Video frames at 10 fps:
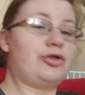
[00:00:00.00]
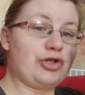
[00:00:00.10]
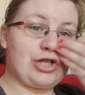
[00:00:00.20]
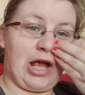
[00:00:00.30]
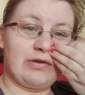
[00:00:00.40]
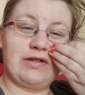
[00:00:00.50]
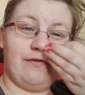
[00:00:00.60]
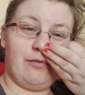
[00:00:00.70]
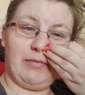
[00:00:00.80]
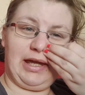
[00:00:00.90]
just
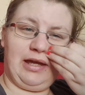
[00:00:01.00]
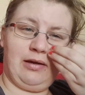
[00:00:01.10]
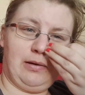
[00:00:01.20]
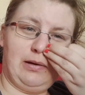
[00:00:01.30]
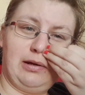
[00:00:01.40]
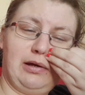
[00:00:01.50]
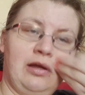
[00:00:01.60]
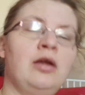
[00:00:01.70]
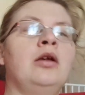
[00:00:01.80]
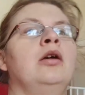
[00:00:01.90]
shouting for me.
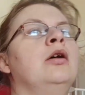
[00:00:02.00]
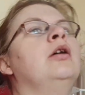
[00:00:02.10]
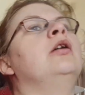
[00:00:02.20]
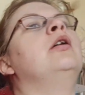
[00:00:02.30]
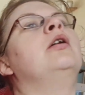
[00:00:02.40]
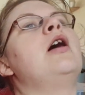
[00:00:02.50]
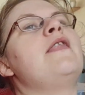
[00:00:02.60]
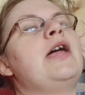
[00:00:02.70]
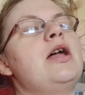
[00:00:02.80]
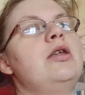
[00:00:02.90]

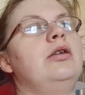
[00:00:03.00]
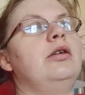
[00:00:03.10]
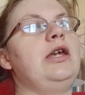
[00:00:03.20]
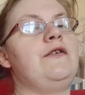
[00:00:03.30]
And then